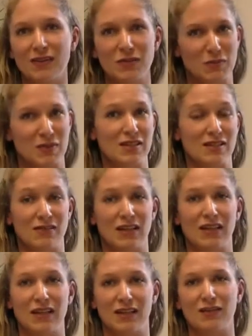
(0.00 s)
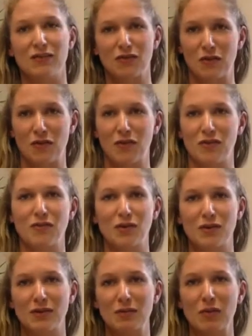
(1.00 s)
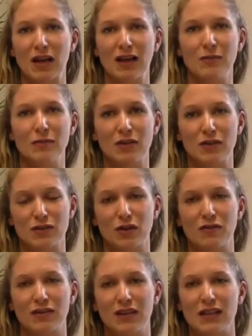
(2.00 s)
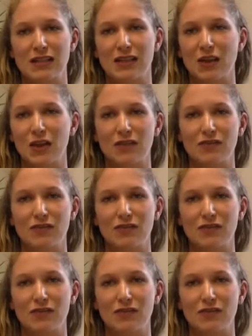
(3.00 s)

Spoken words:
specifically for a reply, because often there's a lot of